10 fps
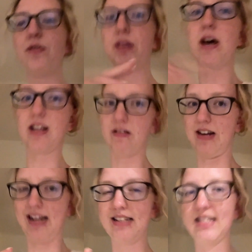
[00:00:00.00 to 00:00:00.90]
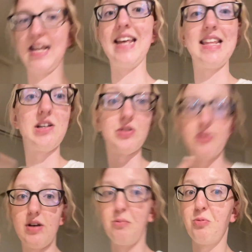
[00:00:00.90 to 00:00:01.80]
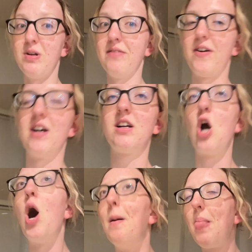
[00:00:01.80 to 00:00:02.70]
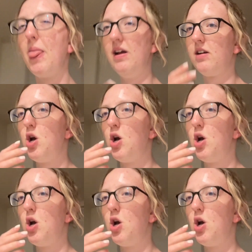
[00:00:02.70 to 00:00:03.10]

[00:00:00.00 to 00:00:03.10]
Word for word: for the onion rings, and they also comp one of comp,